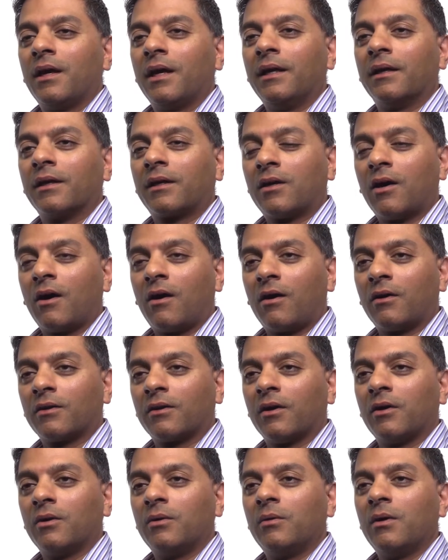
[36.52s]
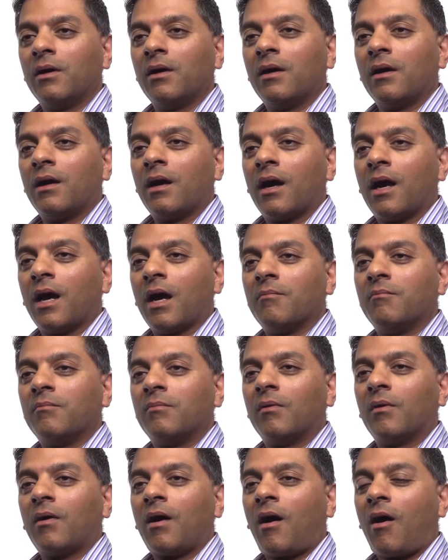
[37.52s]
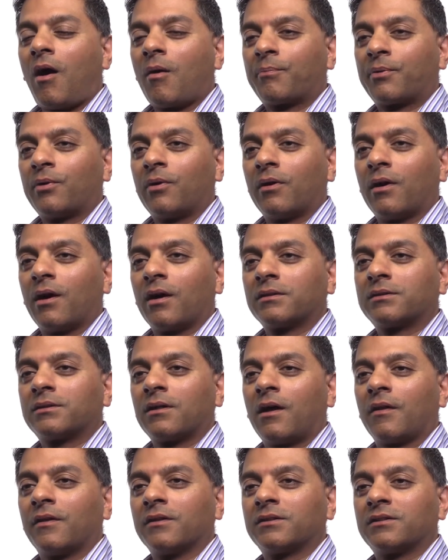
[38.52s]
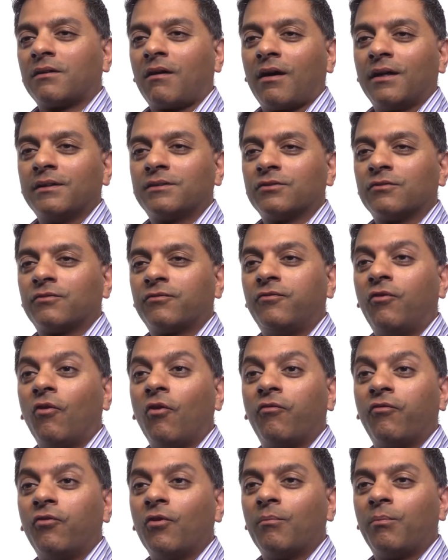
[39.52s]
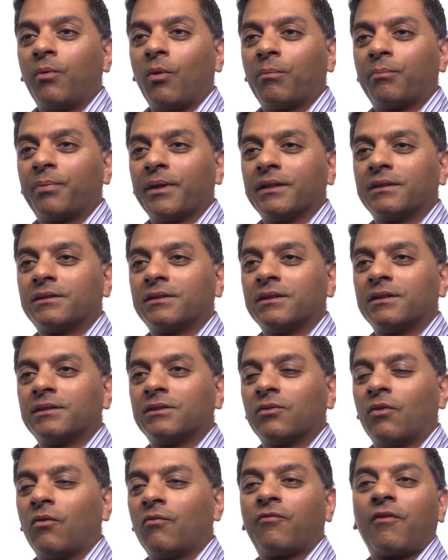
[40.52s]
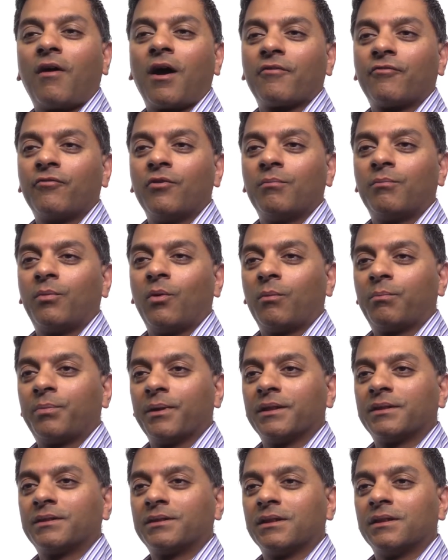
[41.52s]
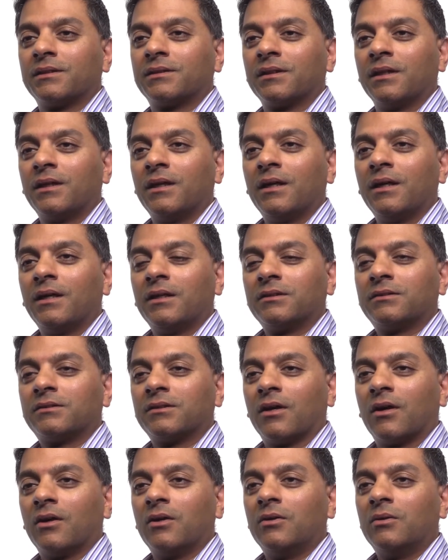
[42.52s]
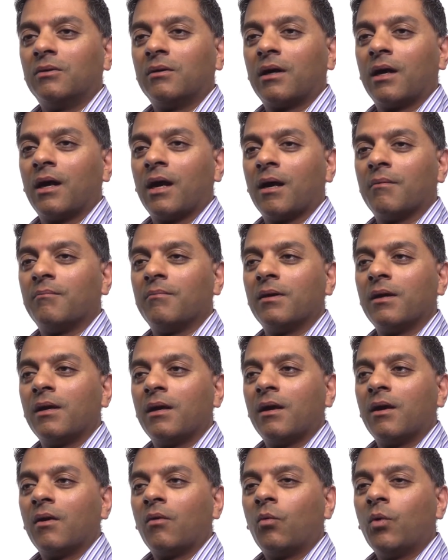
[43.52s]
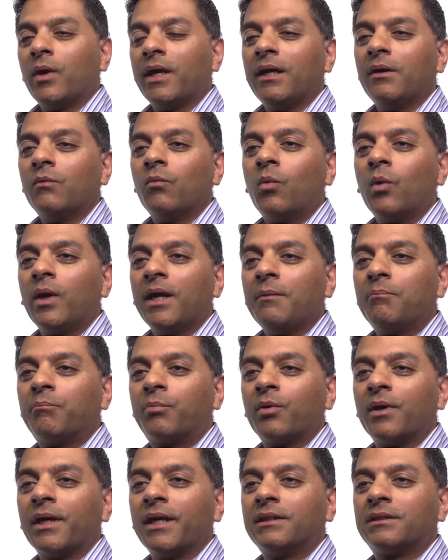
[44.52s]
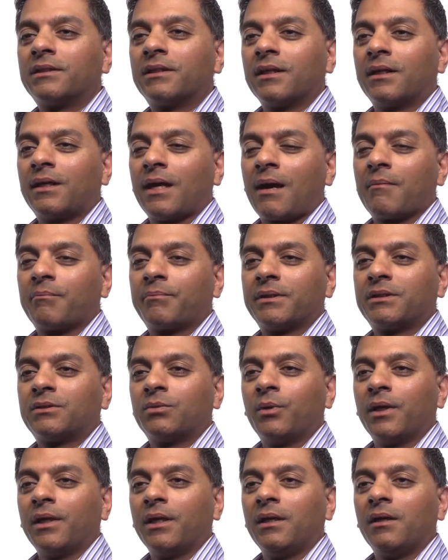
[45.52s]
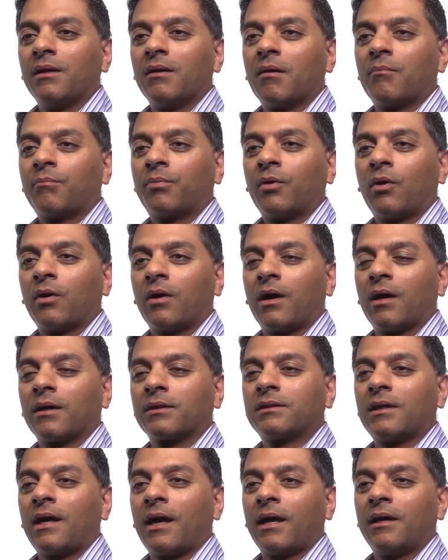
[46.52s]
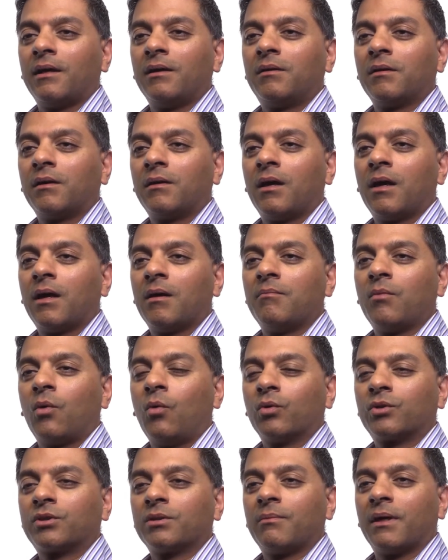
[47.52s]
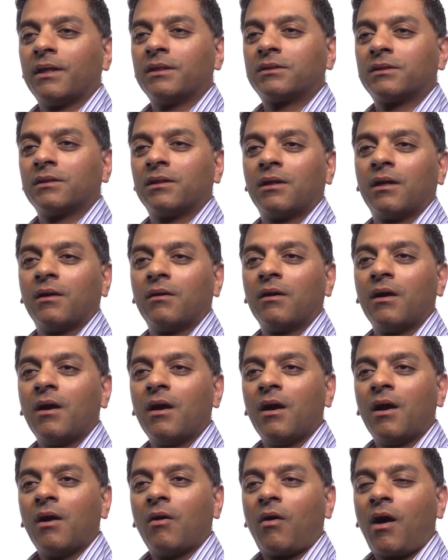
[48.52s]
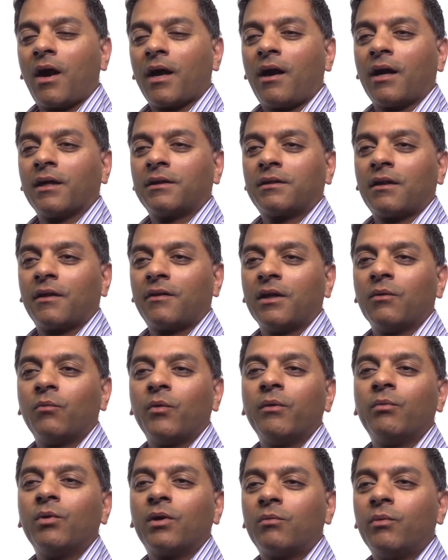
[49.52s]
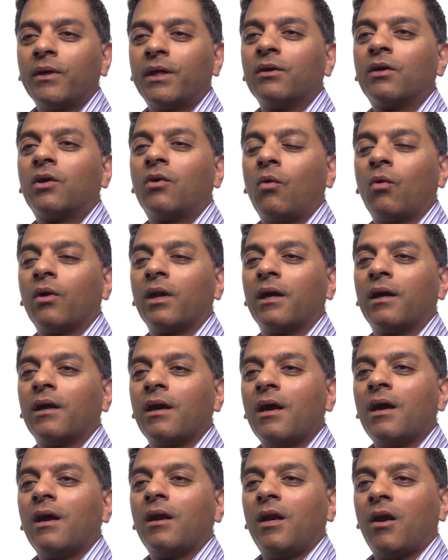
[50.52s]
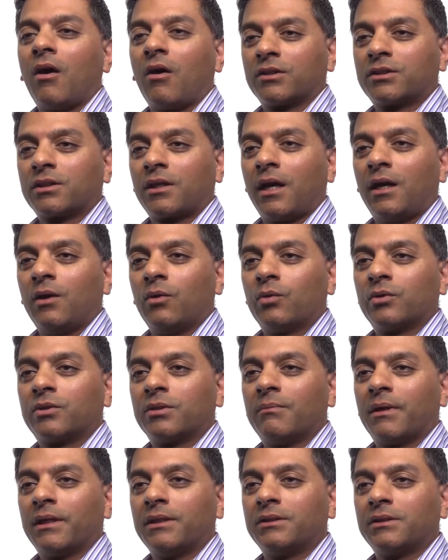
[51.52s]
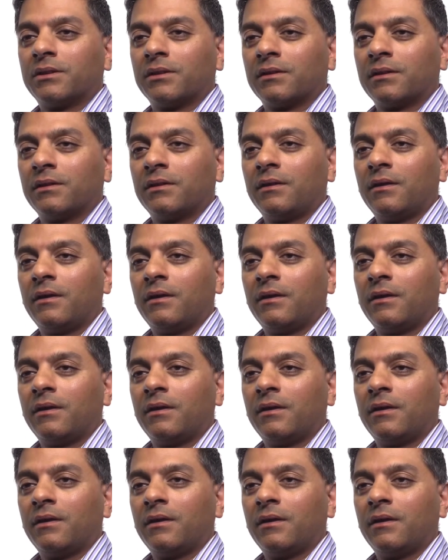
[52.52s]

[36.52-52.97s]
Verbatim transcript: in Ocado, um, our products are the size of four football pitches or five football pitches. So um, we we bridge the gap between product and um, automation, and I, I, think we we could call it large scale automation.